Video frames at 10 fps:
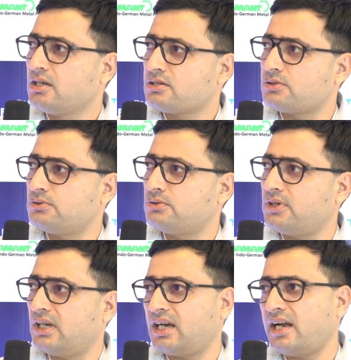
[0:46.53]
so
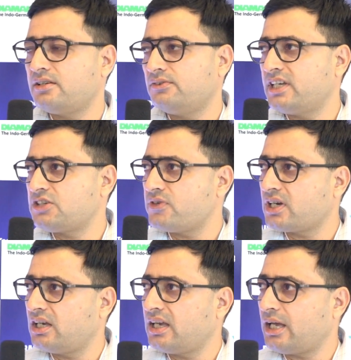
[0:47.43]
a kind of
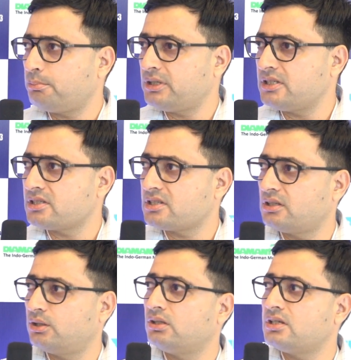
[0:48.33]
networking happens
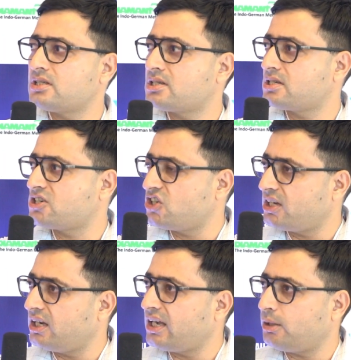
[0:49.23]
knowledge
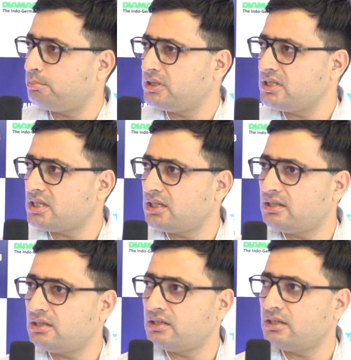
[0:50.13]
sharing happens
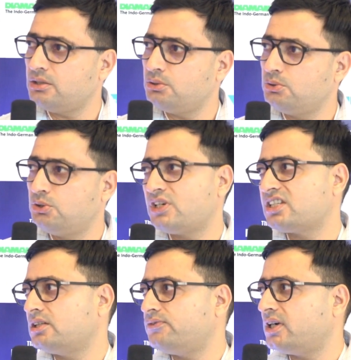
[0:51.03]
and uh, you
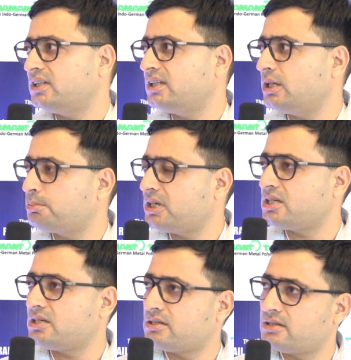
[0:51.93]
yourself are then updated